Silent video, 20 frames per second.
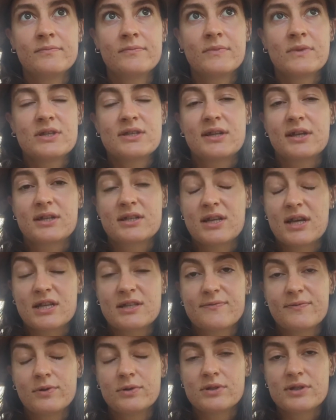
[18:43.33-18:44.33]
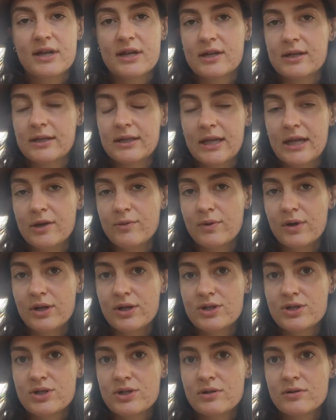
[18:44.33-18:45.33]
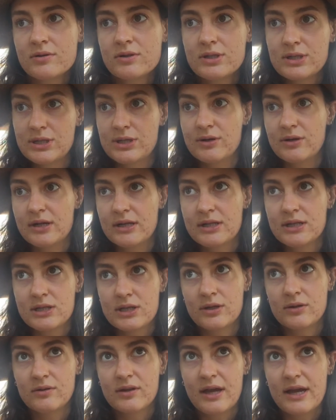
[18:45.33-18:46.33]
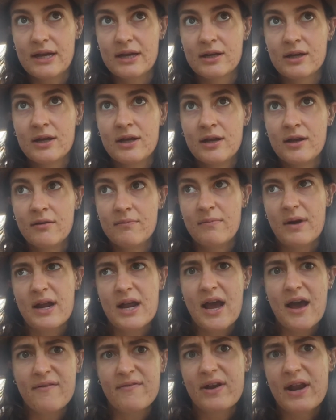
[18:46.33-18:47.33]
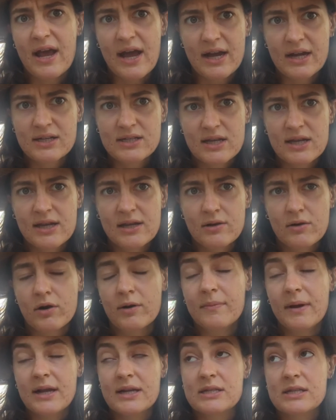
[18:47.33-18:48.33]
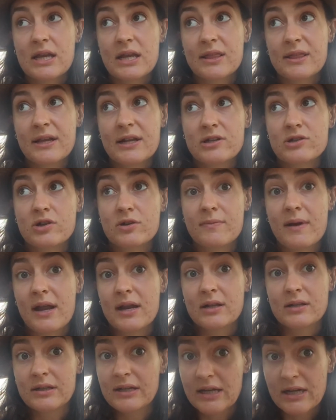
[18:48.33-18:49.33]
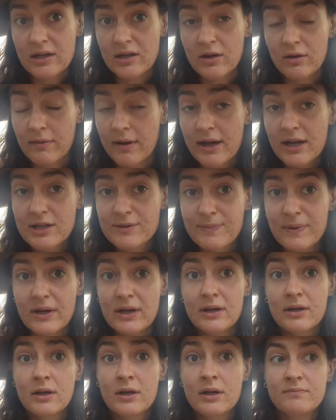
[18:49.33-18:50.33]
successful second language students who like might have an accent or might say things grammatically incorrect, but